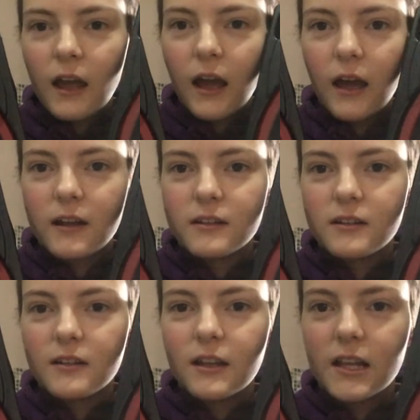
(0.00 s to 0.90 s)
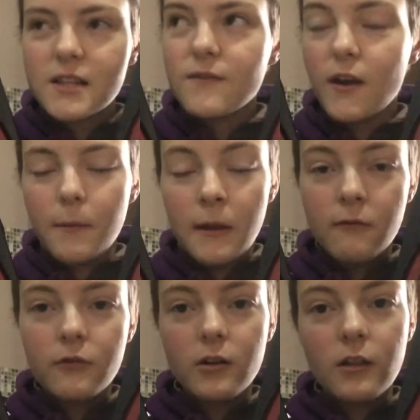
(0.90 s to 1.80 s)
and it's very
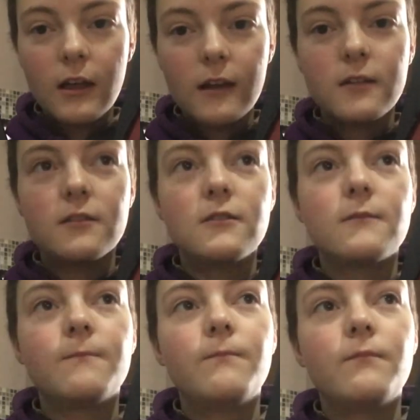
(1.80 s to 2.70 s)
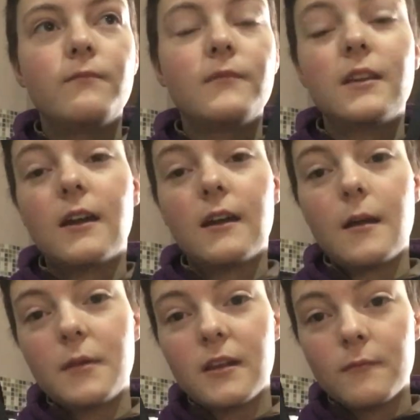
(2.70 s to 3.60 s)
painful. And yeah,
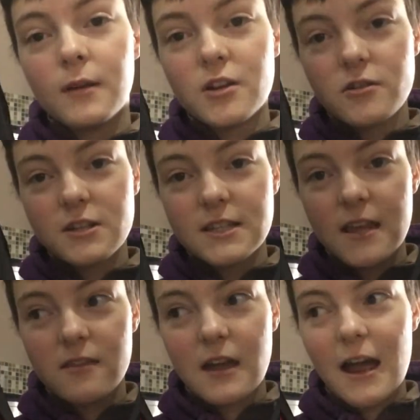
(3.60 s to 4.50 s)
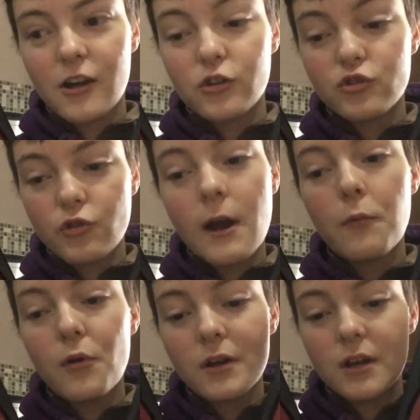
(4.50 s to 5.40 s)
I mean, my doctor said that I could try
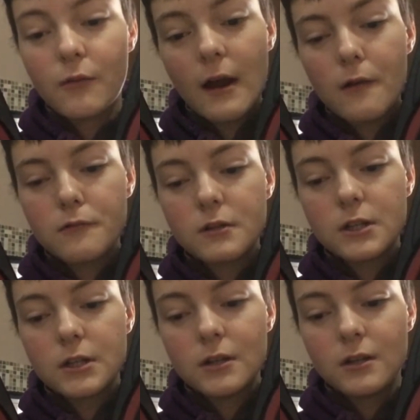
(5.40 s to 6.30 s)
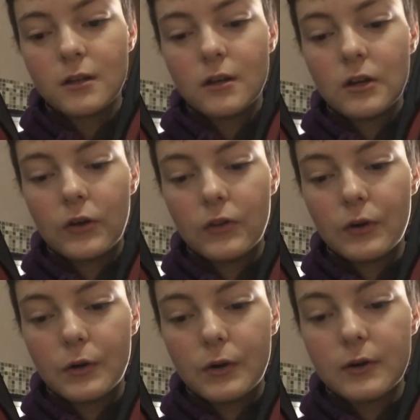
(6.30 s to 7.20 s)
walking around on the
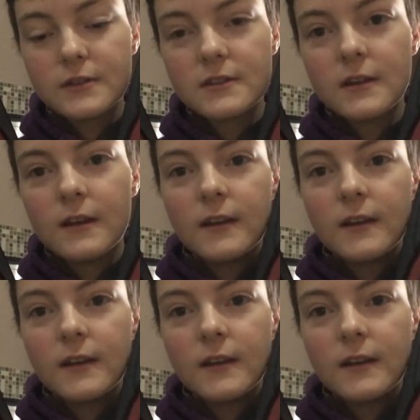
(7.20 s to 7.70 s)
horse,